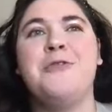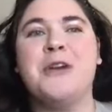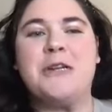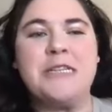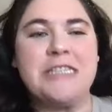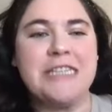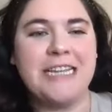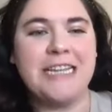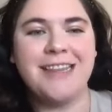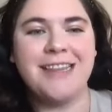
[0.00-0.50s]

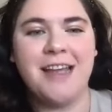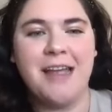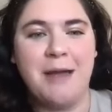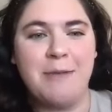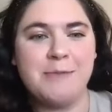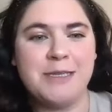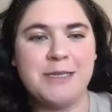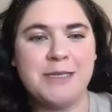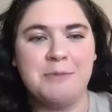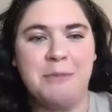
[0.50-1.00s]
first thing that
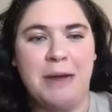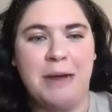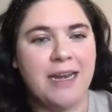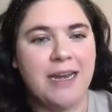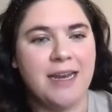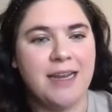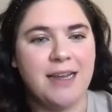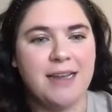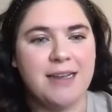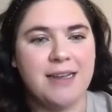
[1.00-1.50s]
comes to
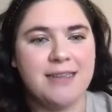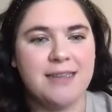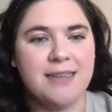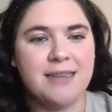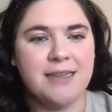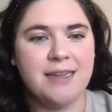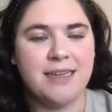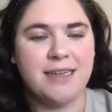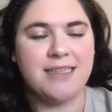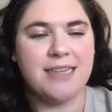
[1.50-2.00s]
mind
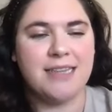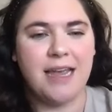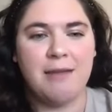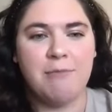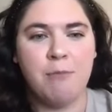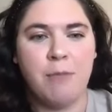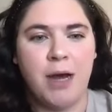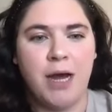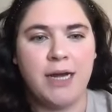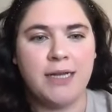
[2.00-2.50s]
is like
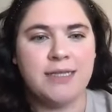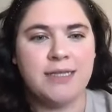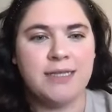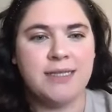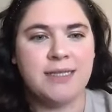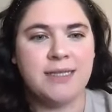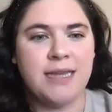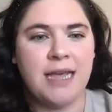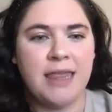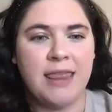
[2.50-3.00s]

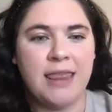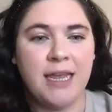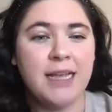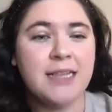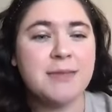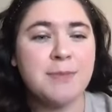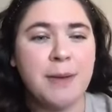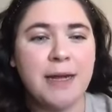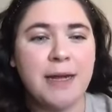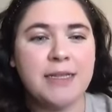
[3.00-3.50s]
mods. I think
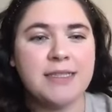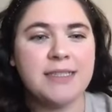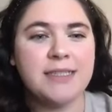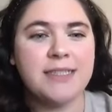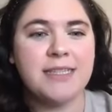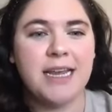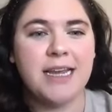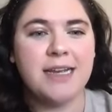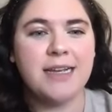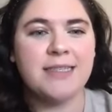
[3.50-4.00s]
it's mod
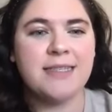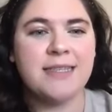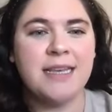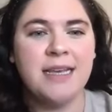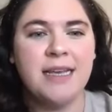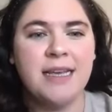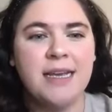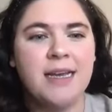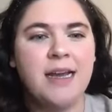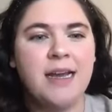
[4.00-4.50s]
6,
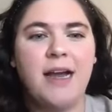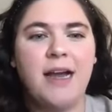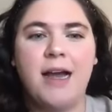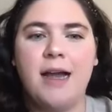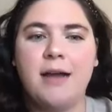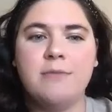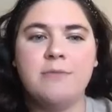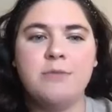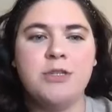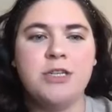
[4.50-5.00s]

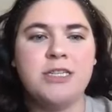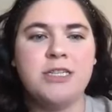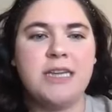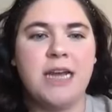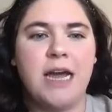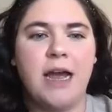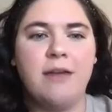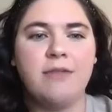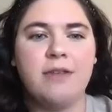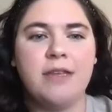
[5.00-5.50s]
just
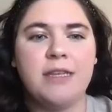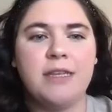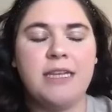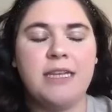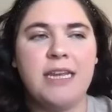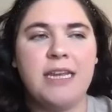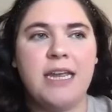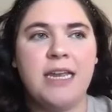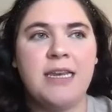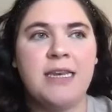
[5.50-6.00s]
Ivy
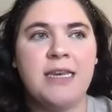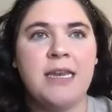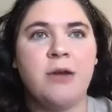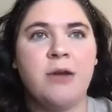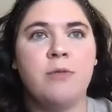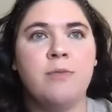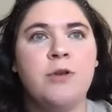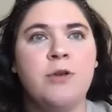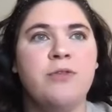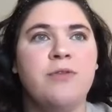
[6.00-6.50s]
Lee and
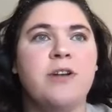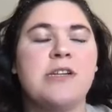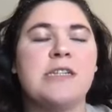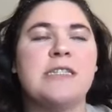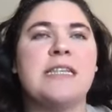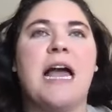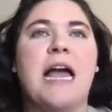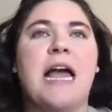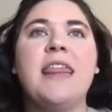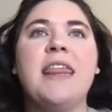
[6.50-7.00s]
needle
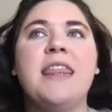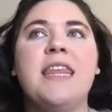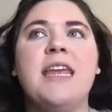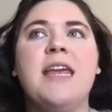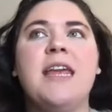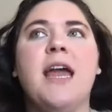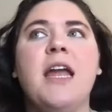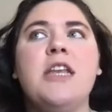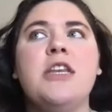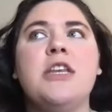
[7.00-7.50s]
movers. I
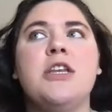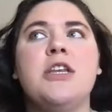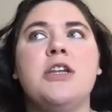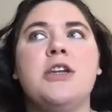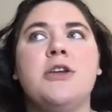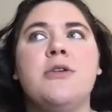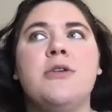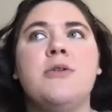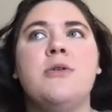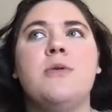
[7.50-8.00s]
think I
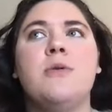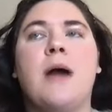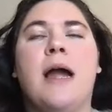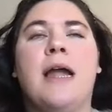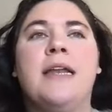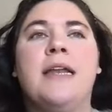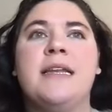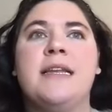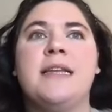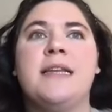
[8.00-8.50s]
knew
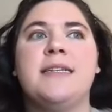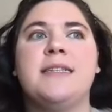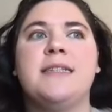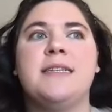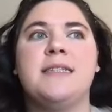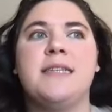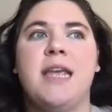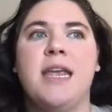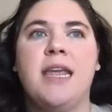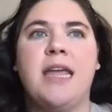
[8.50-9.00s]
I needed
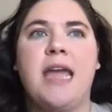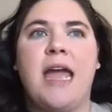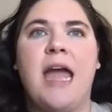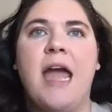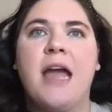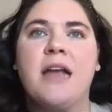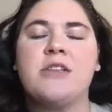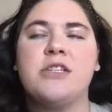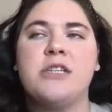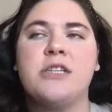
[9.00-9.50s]
to take
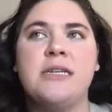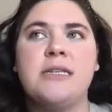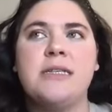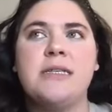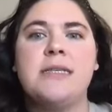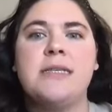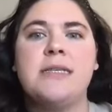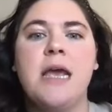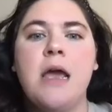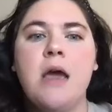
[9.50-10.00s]

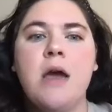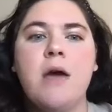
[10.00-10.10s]
actions,